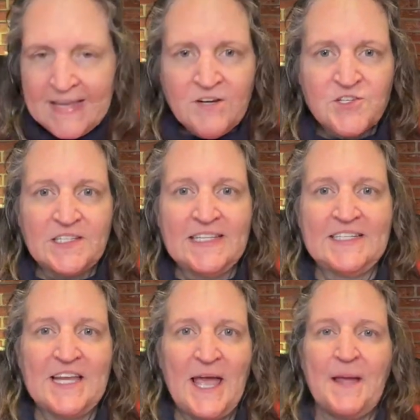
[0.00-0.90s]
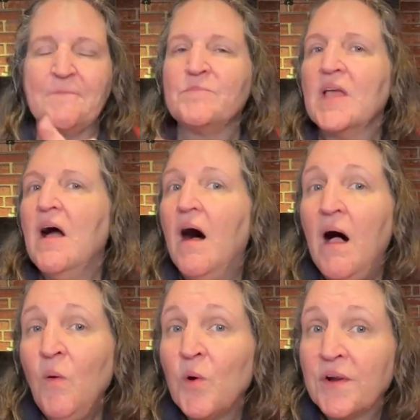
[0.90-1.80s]
Here's a cliche.
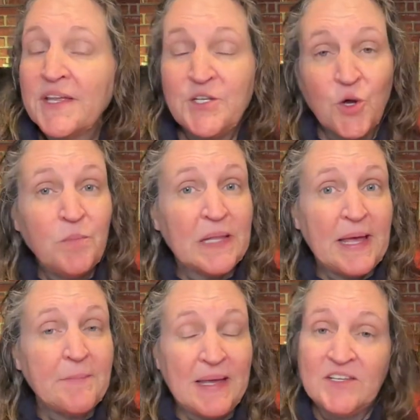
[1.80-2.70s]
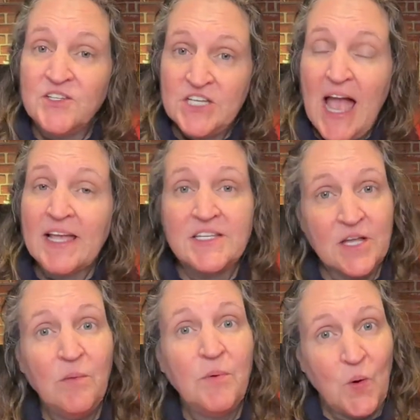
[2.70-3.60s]
All work and no play makes Jack a
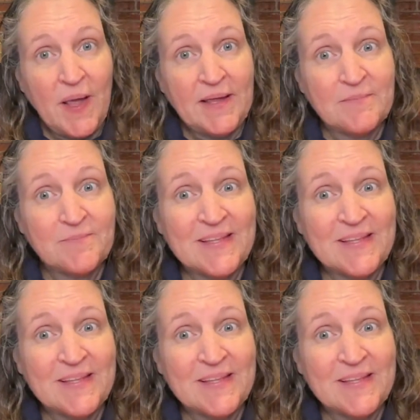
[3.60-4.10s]
dull boy.